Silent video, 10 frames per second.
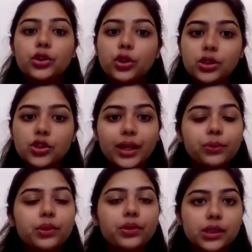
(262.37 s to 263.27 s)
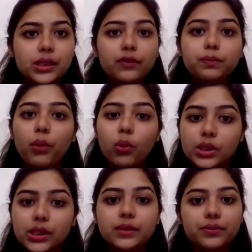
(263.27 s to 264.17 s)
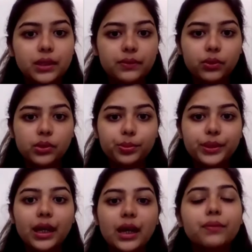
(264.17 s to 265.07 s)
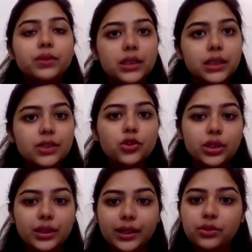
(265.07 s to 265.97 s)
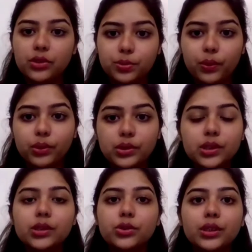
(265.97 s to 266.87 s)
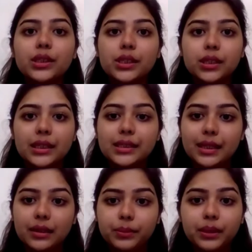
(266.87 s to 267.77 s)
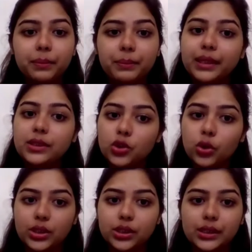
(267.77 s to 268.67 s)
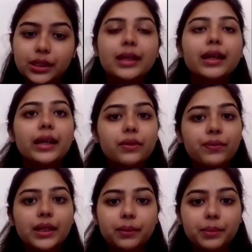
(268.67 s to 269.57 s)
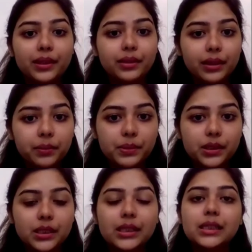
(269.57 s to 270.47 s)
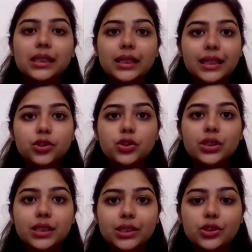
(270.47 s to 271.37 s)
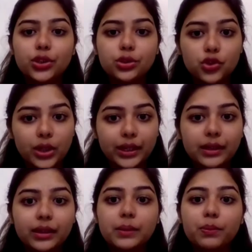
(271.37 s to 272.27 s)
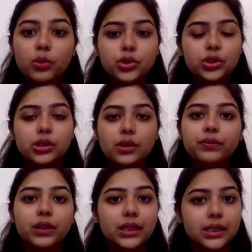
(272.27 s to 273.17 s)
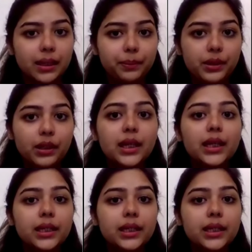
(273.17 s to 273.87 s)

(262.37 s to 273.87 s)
Your child will receive positive reinforcement after each correct response to the discrete element being taught. If an ABA therapist is engaged in teaching your child emotions, for example,